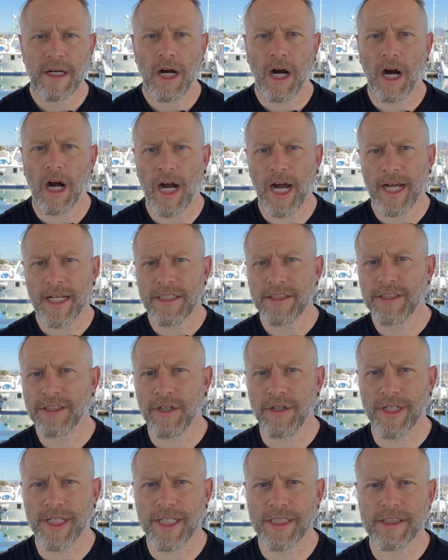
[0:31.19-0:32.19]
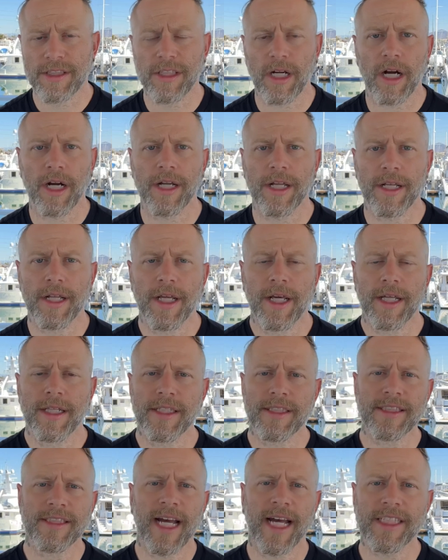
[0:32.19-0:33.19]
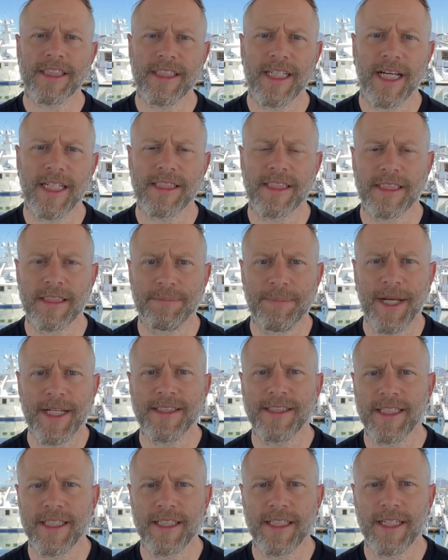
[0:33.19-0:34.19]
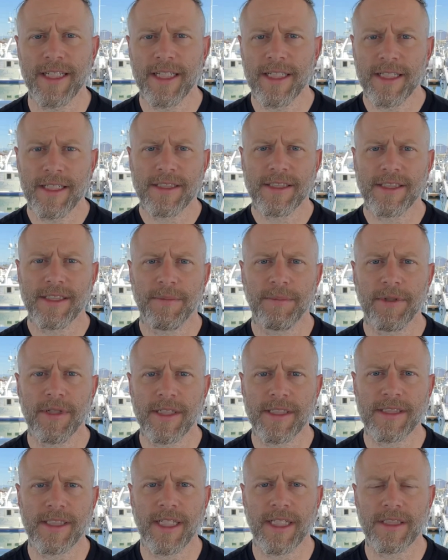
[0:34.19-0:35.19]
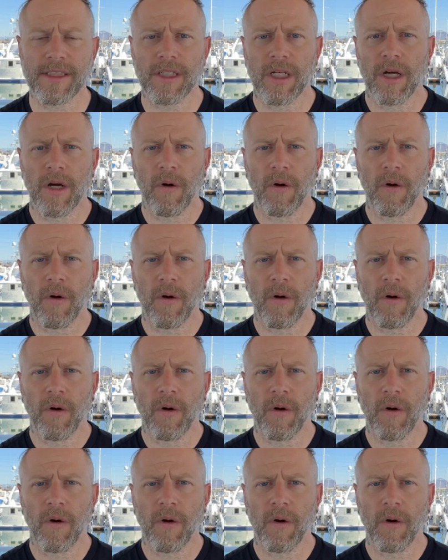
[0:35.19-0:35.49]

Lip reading: All right, so to get started, the snatch test is basically simple as this: